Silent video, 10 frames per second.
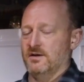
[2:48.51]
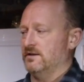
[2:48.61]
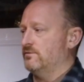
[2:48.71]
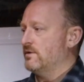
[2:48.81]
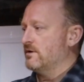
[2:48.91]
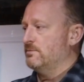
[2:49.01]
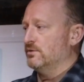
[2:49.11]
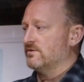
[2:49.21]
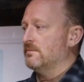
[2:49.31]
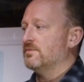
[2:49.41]
height of where I
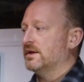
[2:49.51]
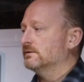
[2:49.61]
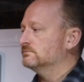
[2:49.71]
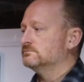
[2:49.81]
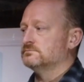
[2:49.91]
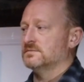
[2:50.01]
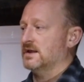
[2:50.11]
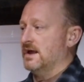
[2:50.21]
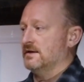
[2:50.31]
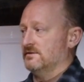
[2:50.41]
put something.
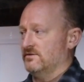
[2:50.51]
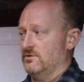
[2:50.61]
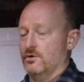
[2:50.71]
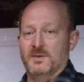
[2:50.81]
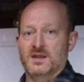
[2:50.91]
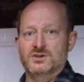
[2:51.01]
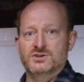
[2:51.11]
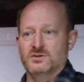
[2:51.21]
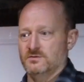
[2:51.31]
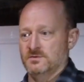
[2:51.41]
Uh, it's not a big
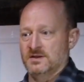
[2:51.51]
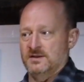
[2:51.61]
issue.